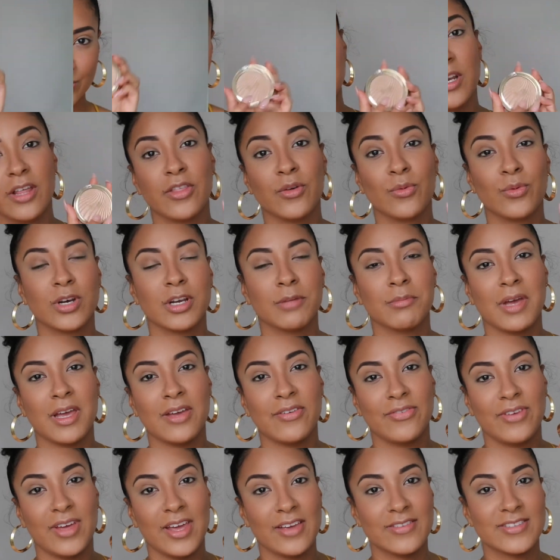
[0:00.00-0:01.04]
Another one on my
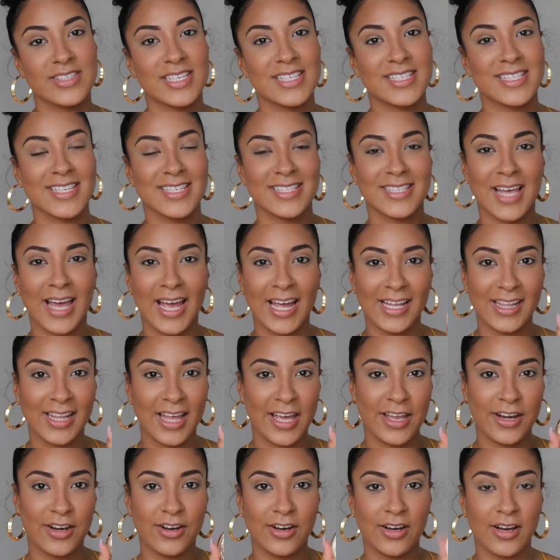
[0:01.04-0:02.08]
face is this
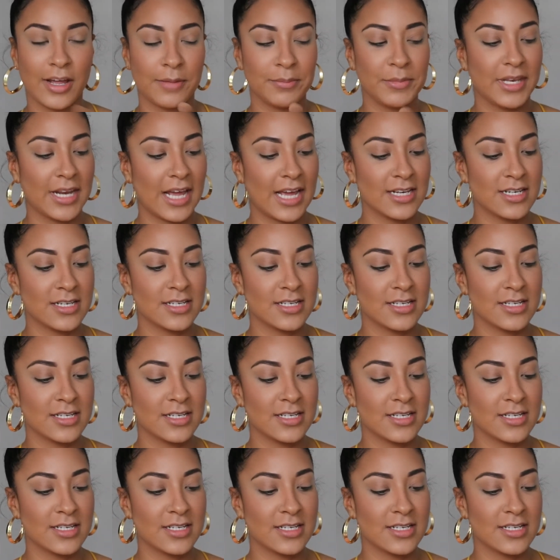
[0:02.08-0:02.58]
highlighter. I mean,